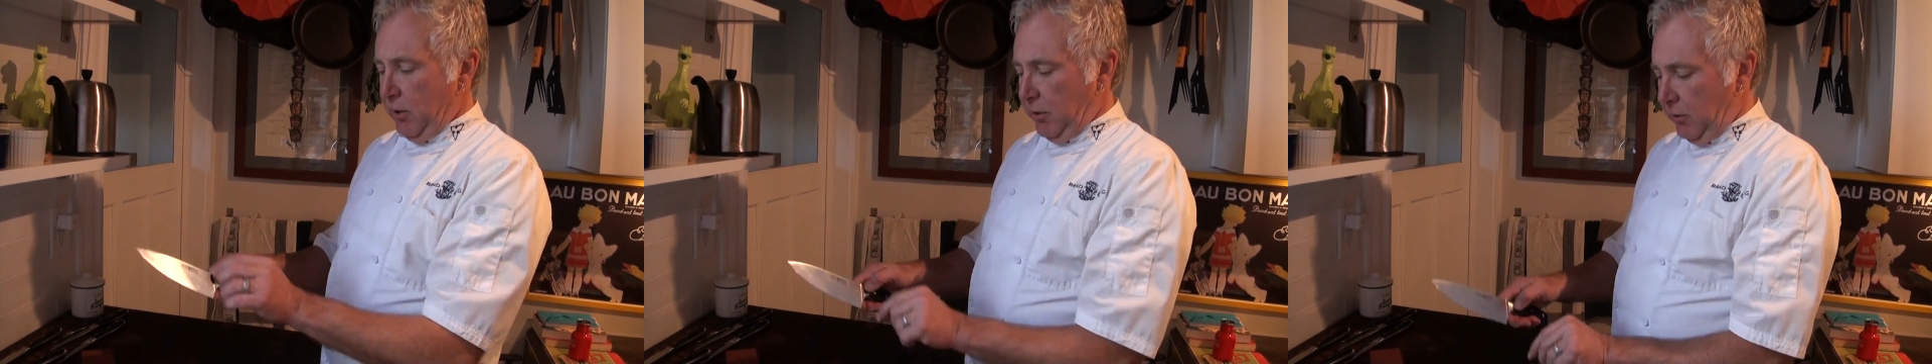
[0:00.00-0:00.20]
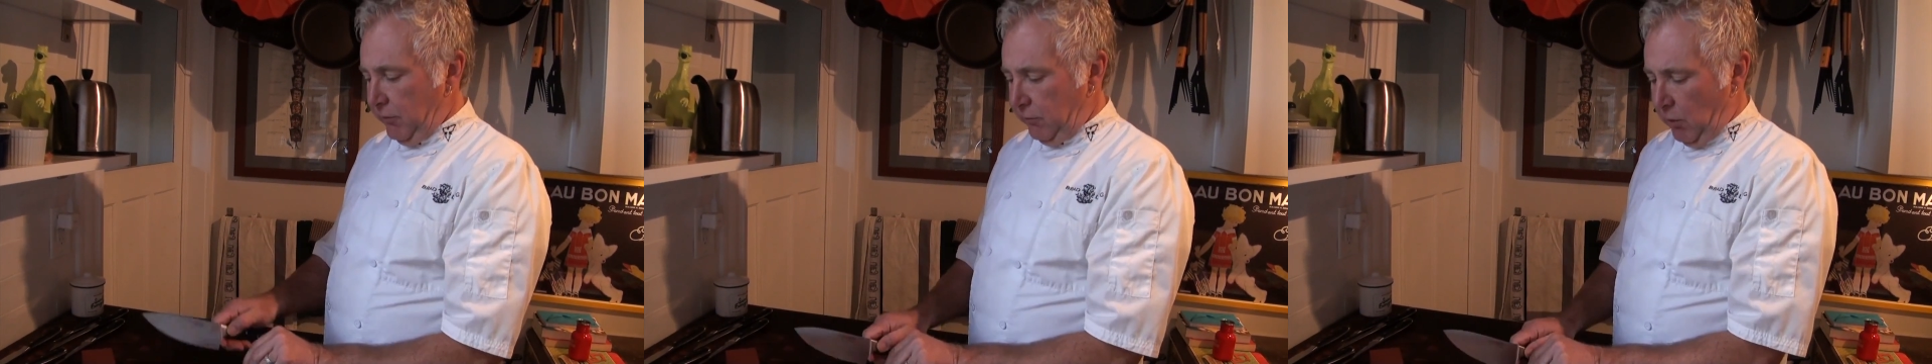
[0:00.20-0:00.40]

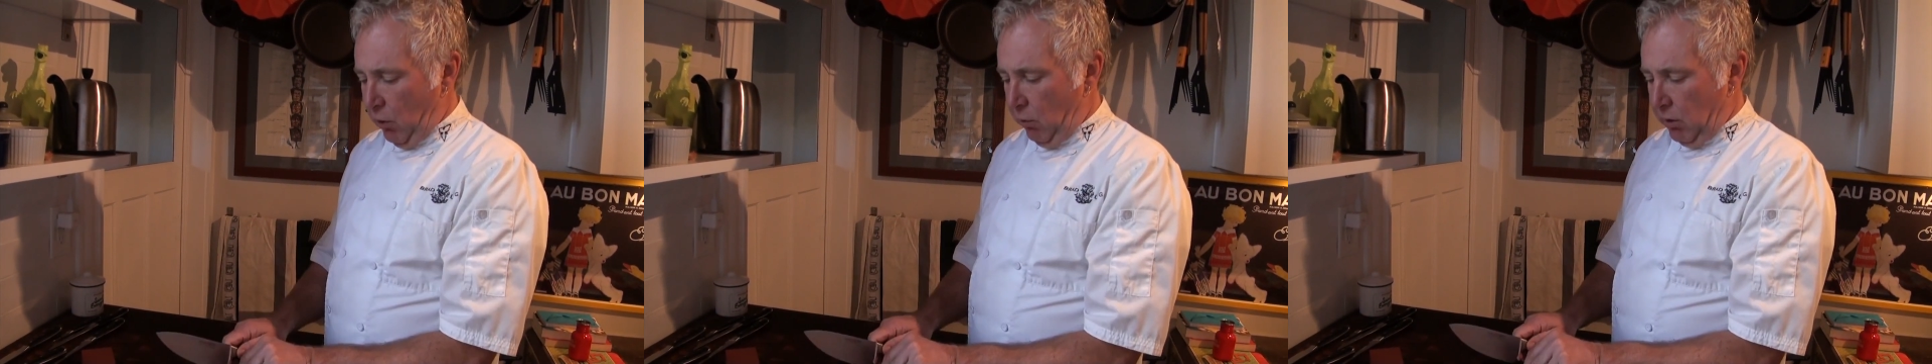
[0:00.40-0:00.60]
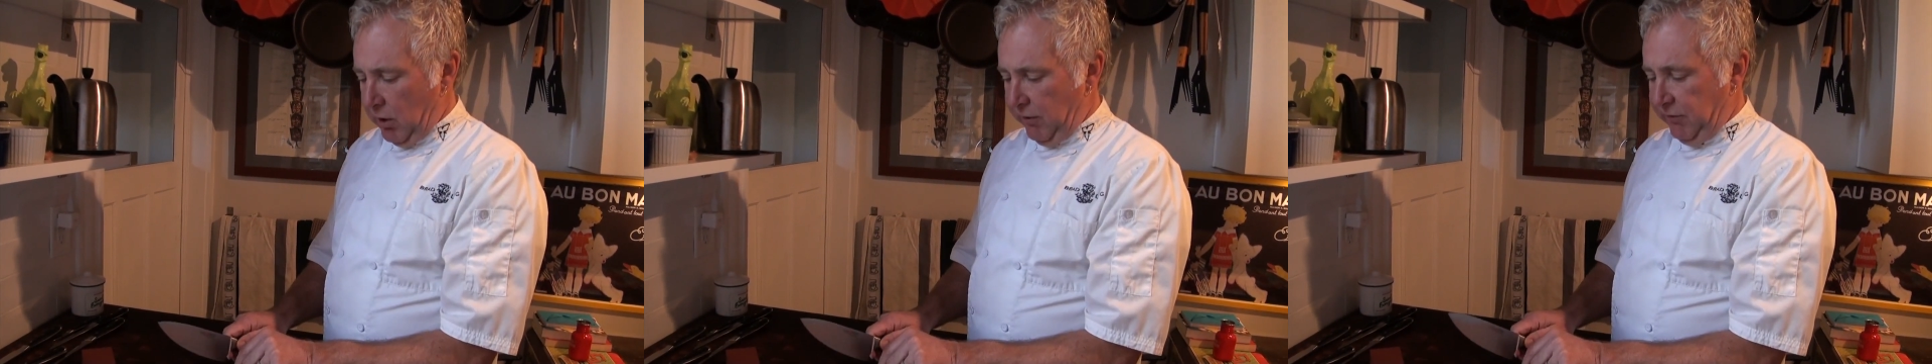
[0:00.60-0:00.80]
And
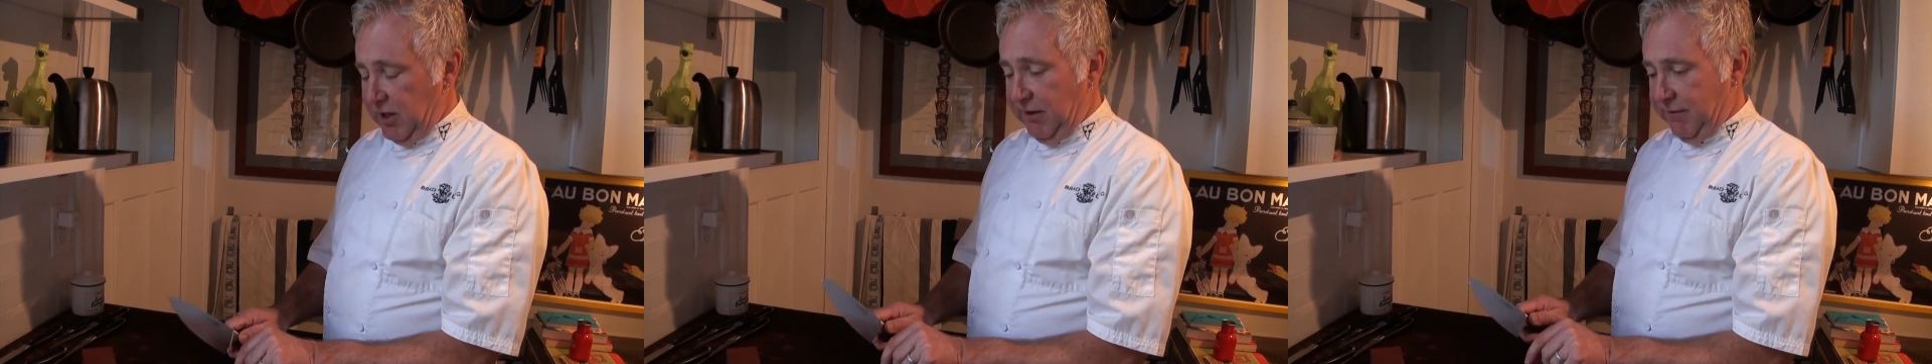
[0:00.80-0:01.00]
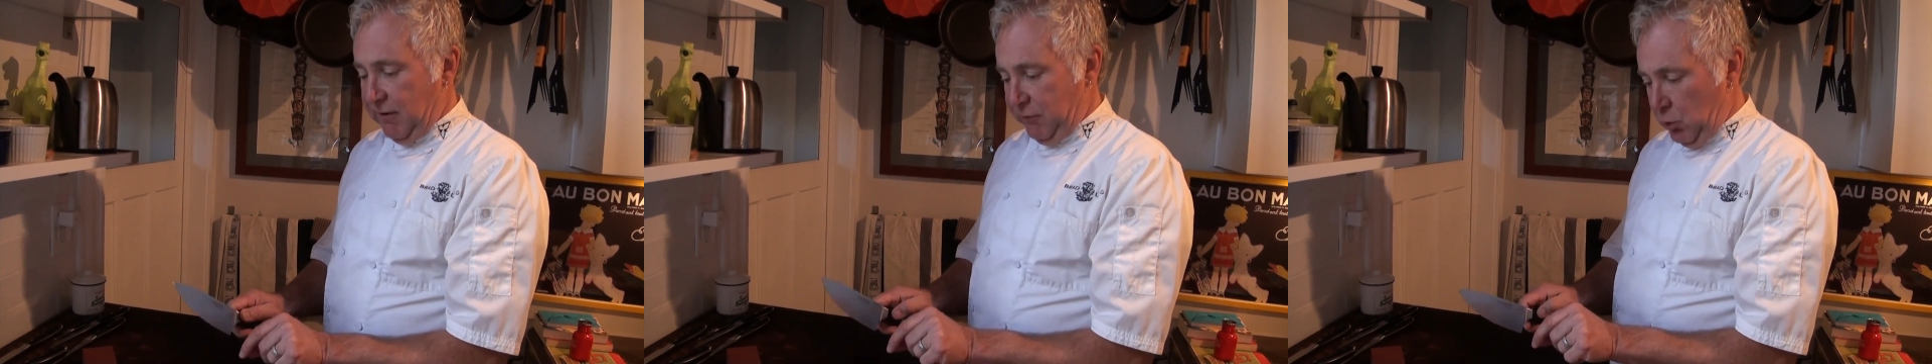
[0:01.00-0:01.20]
so,
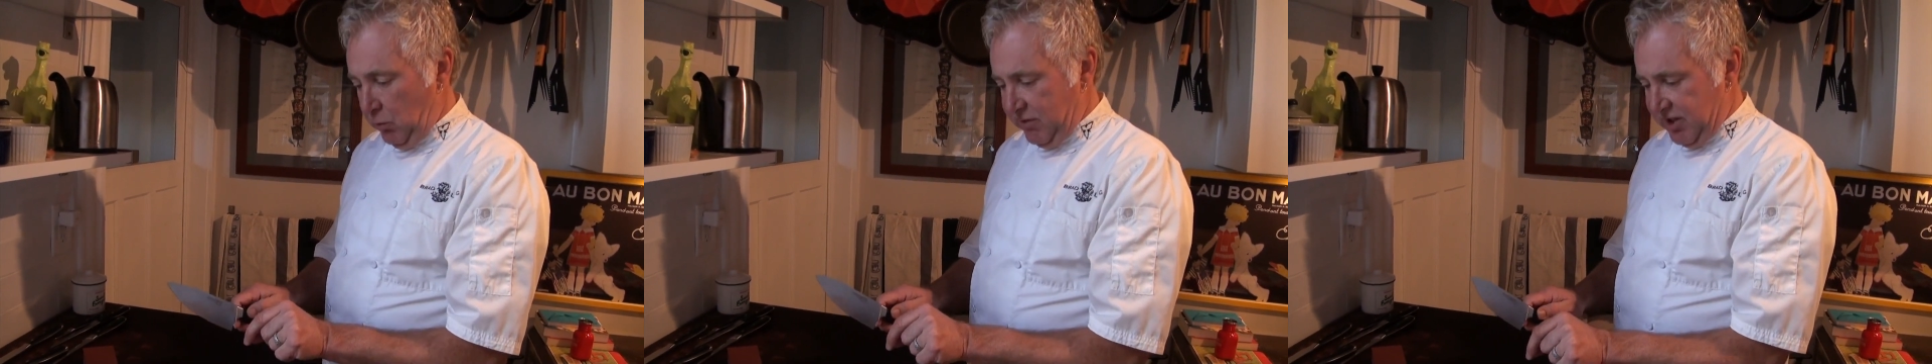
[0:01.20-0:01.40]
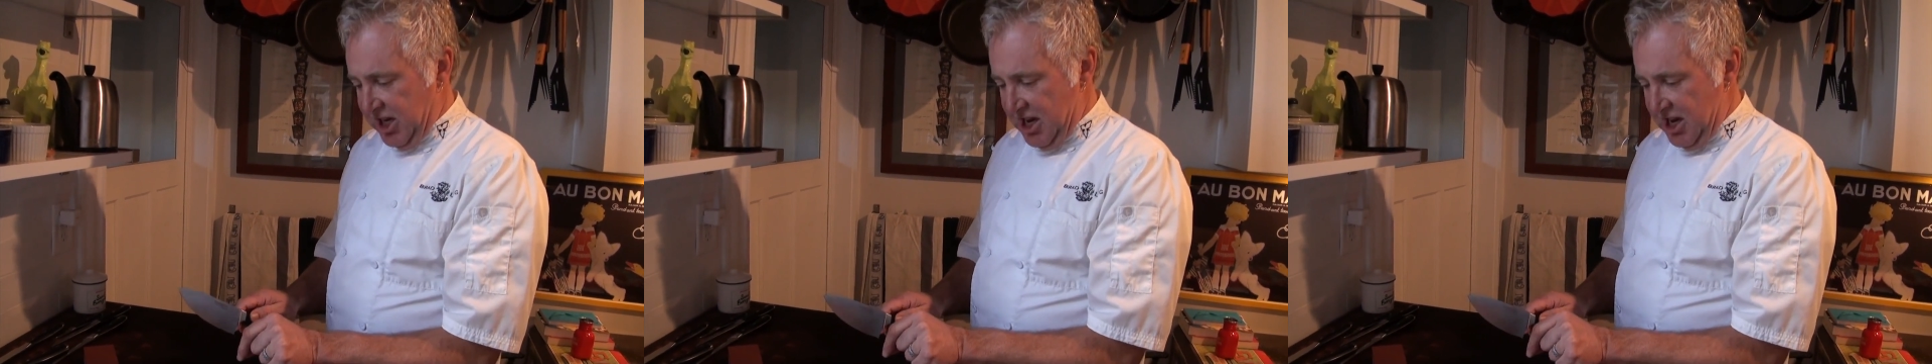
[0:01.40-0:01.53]
even if you